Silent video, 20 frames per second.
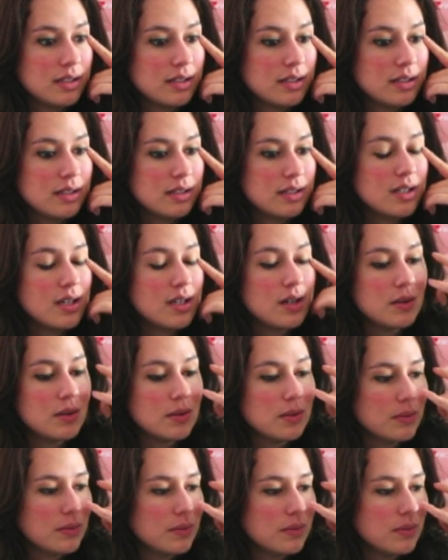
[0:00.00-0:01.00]

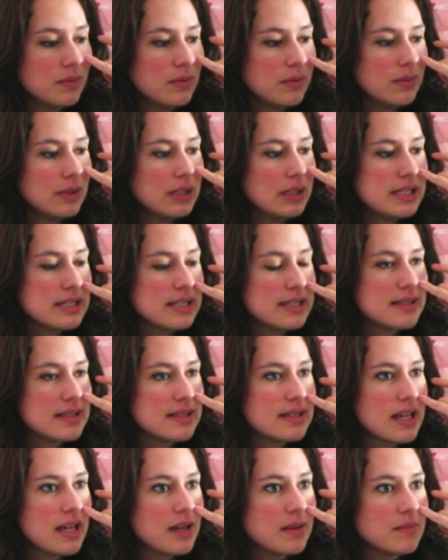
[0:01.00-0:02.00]
no, what is his
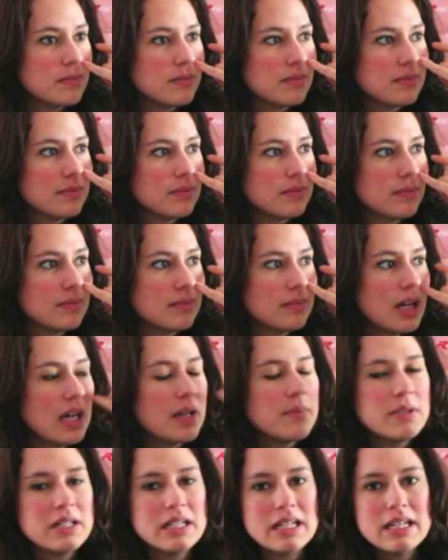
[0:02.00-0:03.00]
name? I
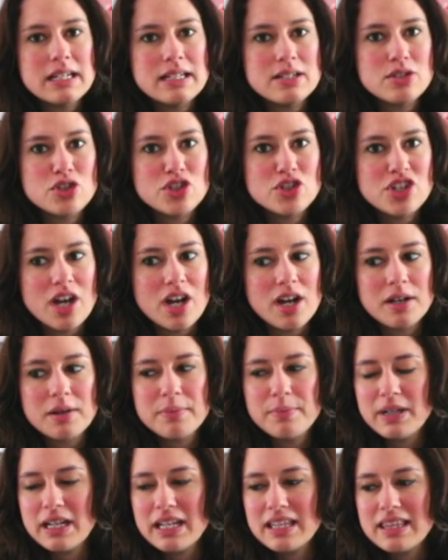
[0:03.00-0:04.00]
mean, it is Chuck,
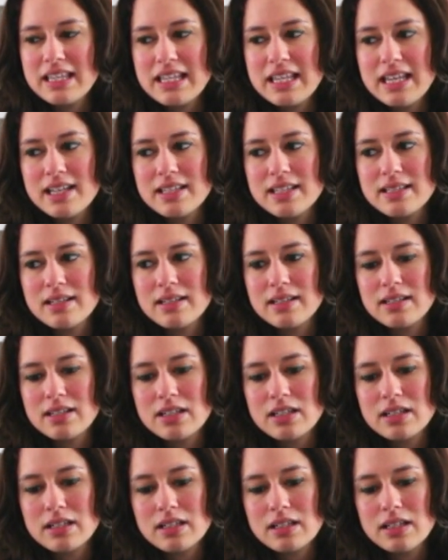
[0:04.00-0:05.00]
but I think he has
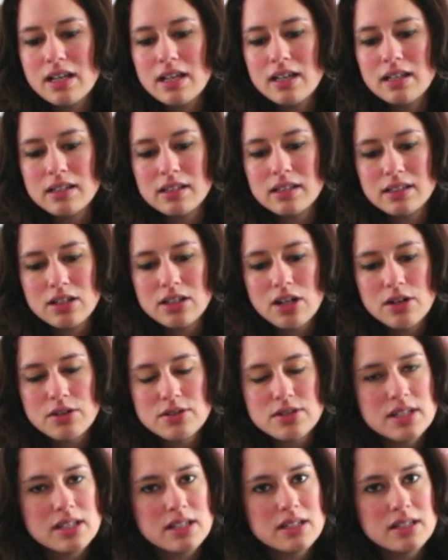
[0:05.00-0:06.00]
a
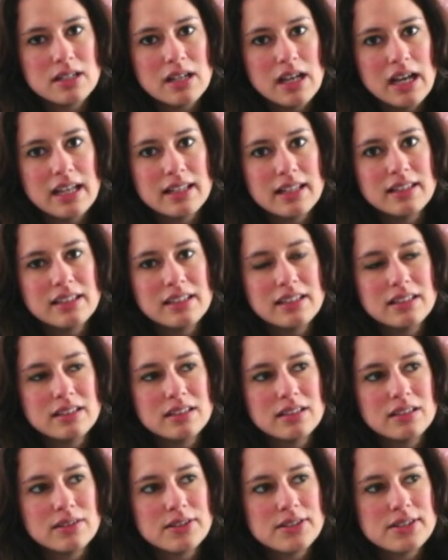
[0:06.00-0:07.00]
Carson Edlin
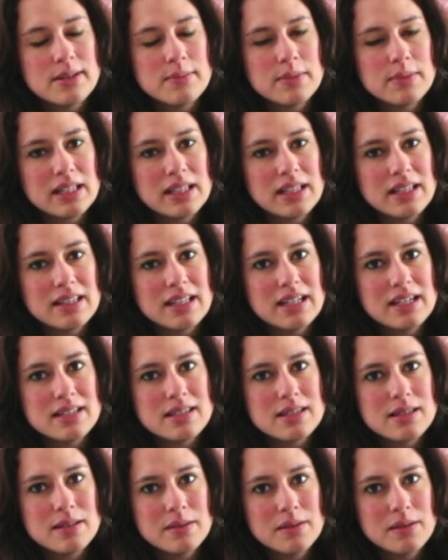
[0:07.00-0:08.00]
or something like that is
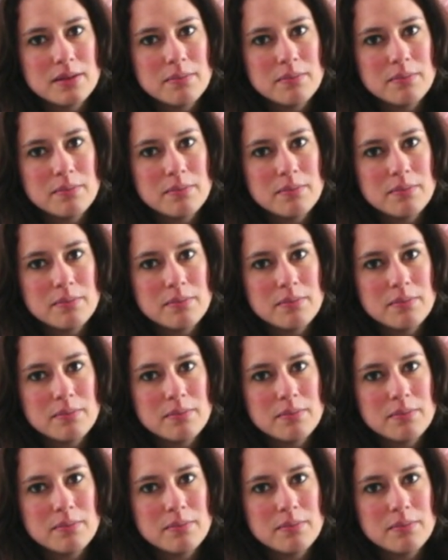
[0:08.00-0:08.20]
the